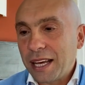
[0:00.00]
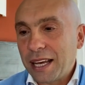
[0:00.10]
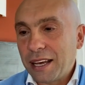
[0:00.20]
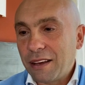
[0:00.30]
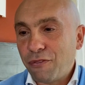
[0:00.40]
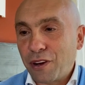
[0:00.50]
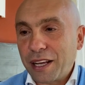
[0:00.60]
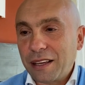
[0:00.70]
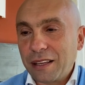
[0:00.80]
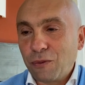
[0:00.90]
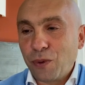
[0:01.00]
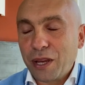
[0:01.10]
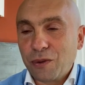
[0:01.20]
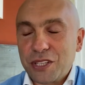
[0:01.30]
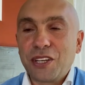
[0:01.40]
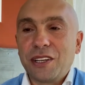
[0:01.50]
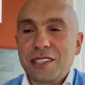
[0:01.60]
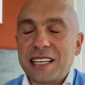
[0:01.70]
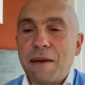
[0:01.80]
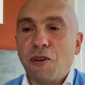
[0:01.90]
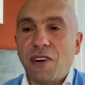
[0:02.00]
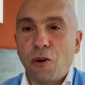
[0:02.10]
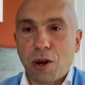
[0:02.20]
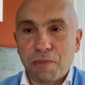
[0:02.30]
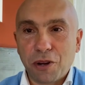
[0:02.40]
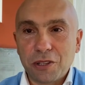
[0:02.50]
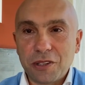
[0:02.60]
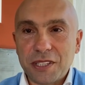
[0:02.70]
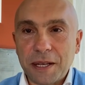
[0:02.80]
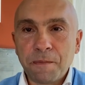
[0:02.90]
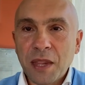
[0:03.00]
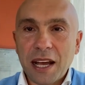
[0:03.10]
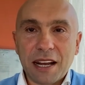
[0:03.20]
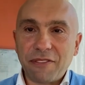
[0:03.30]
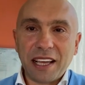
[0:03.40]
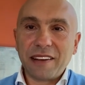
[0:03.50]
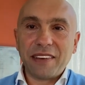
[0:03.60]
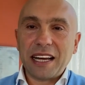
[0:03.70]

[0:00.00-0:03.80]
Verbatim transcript: Uh, for it, we, so some of our products are very,